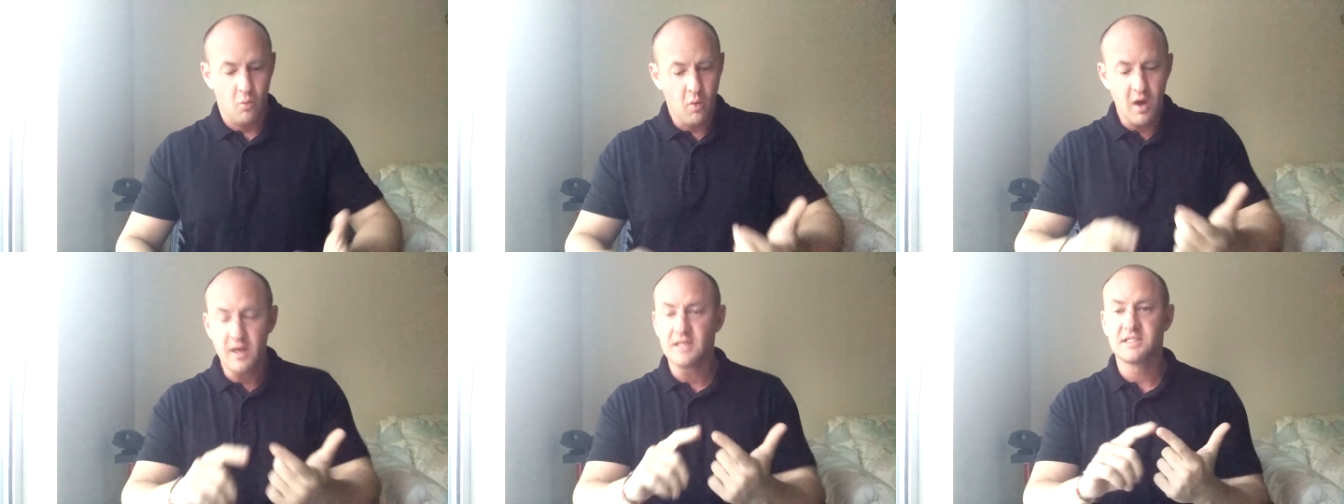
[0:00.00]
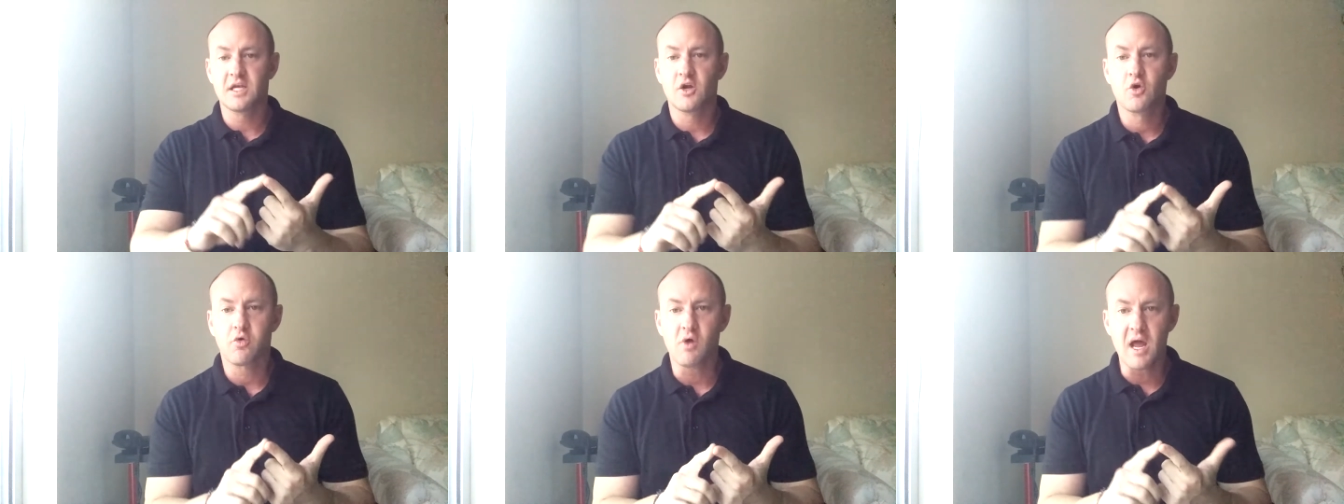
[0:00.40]
One is
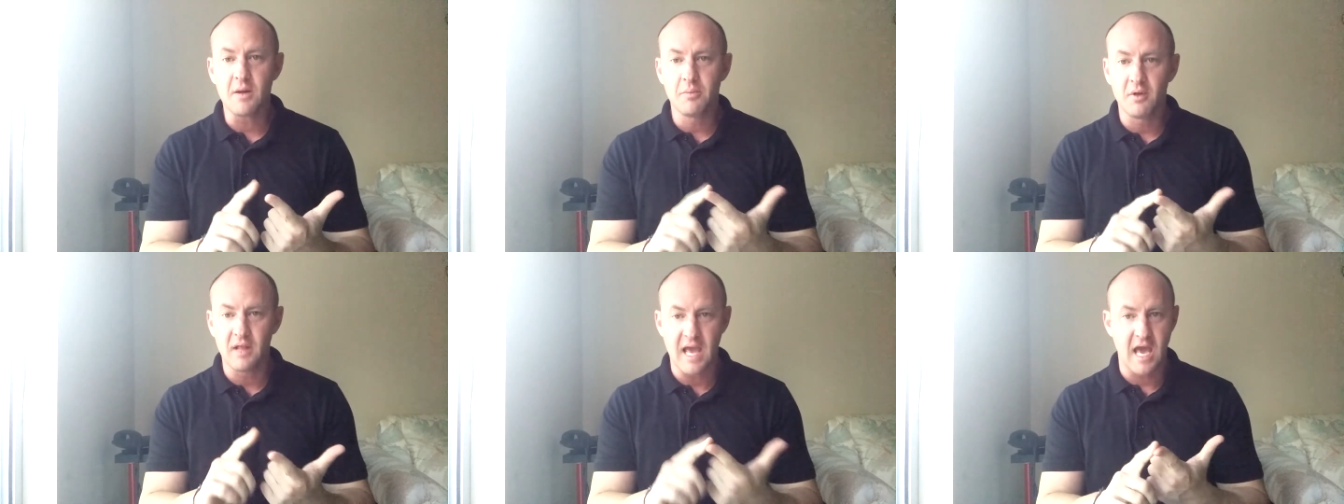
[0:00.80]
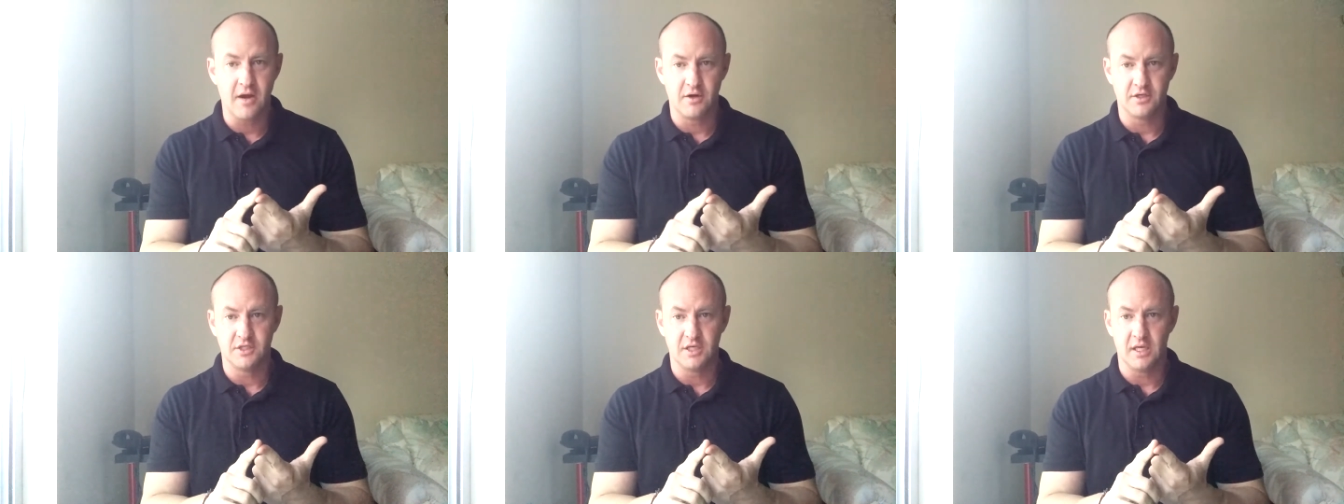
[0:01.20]
incredible
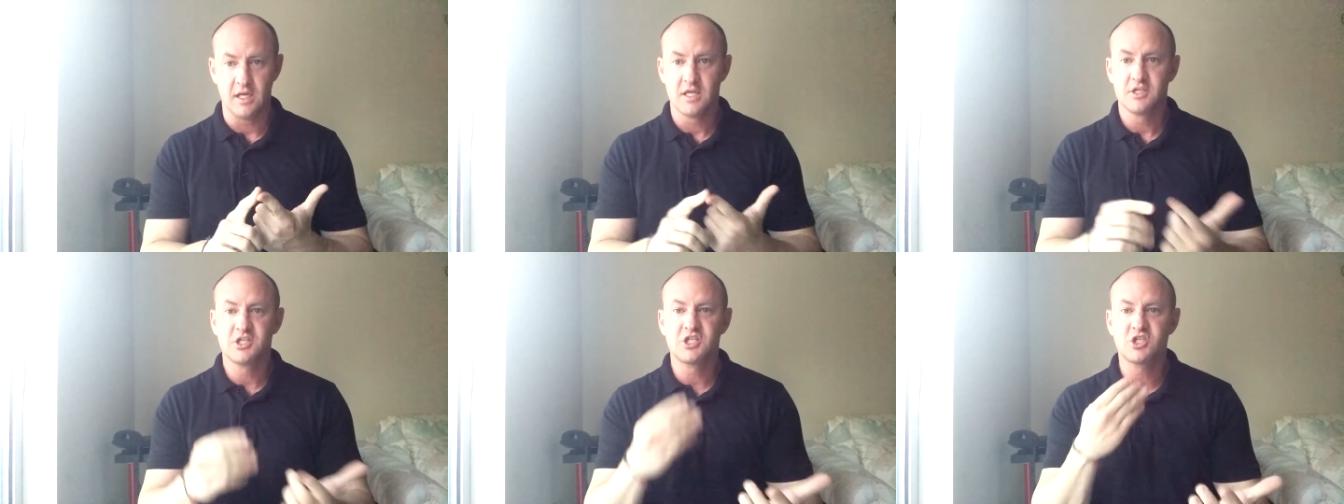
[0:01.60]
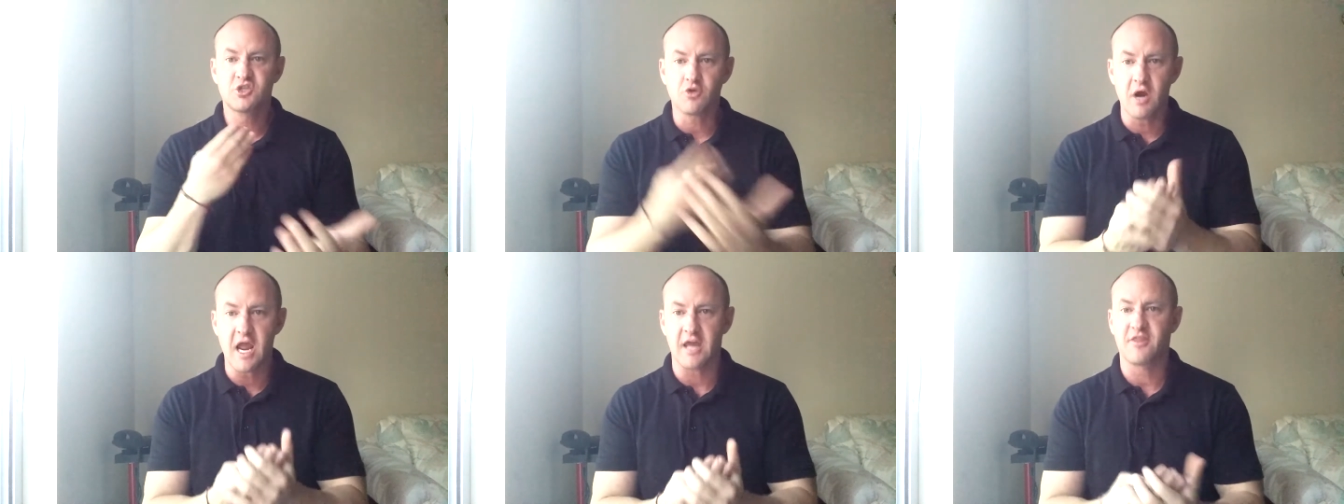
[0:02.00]
energy,
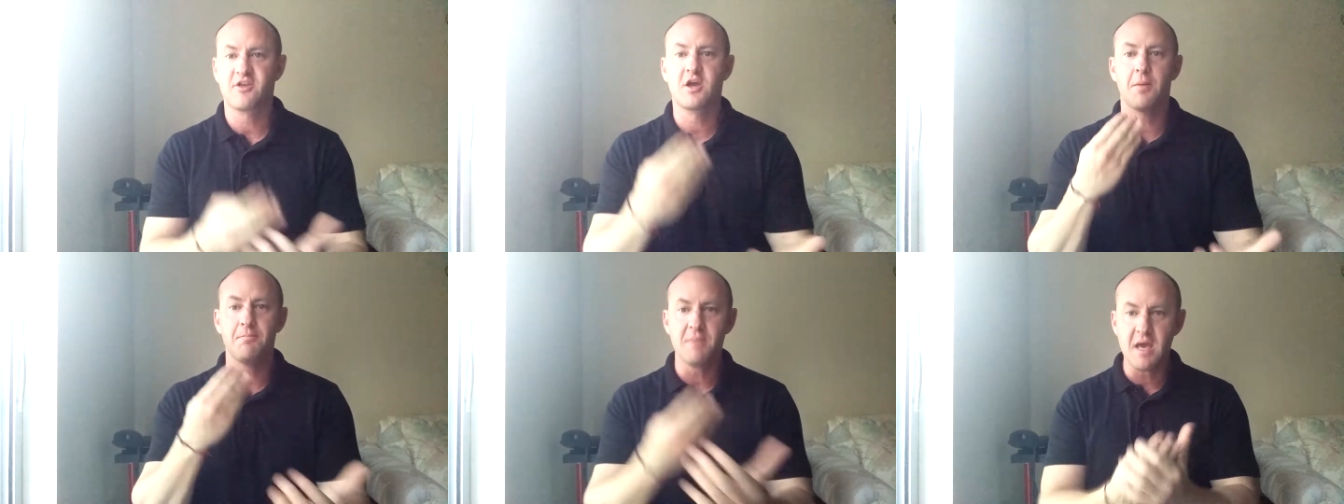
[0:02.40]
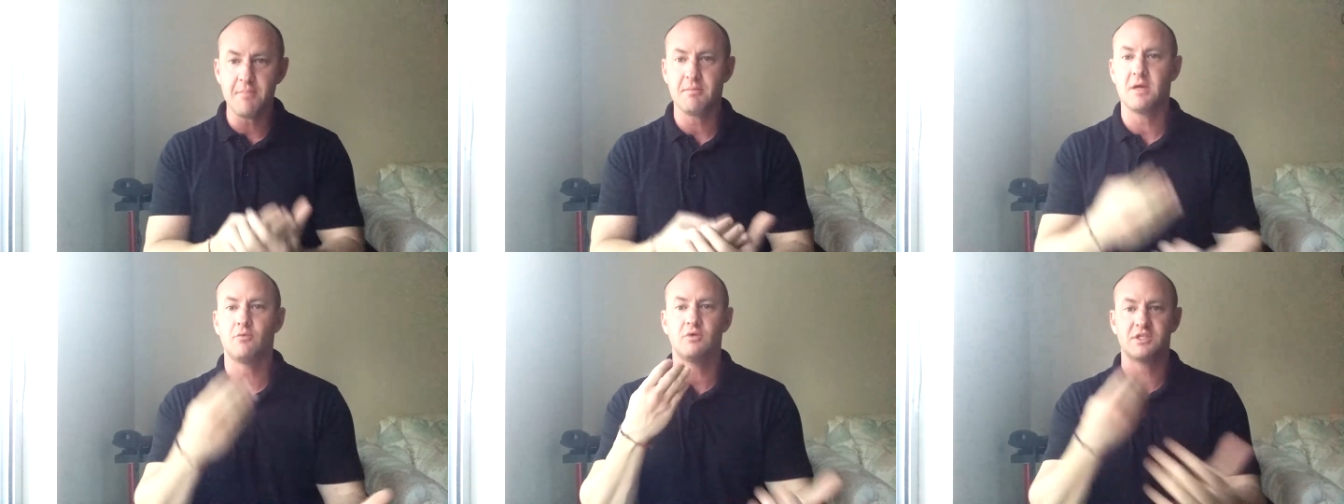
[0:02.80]
strength,
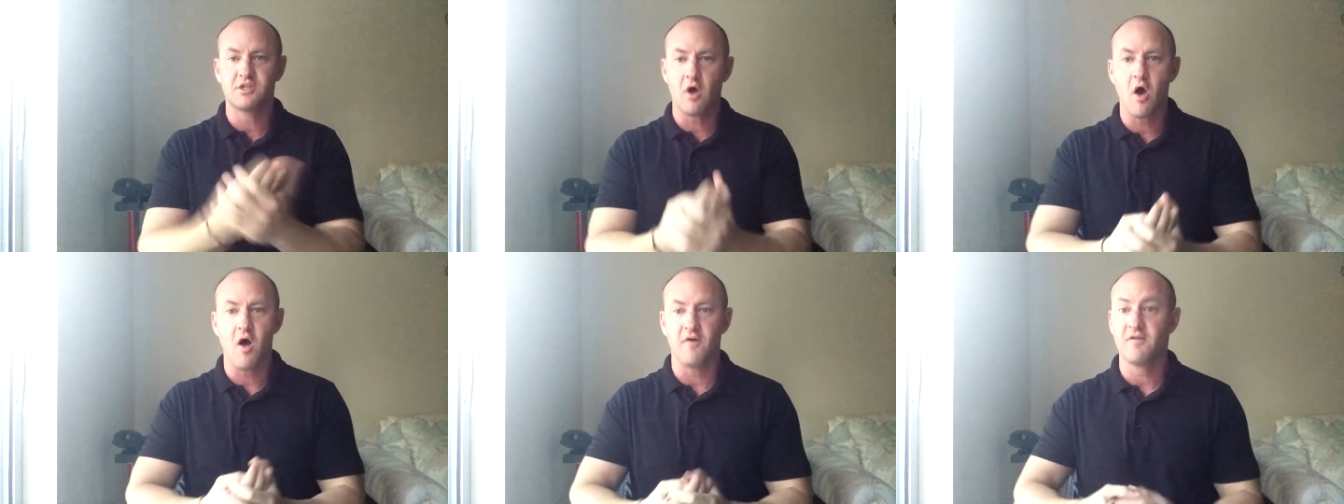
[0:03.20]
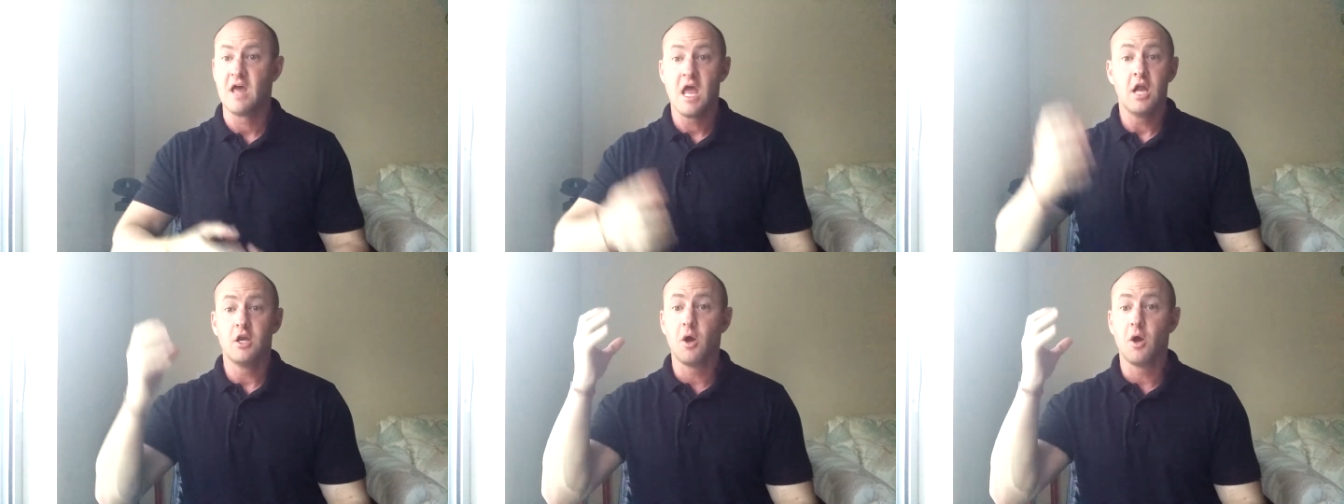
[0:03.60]
commitment, resolve.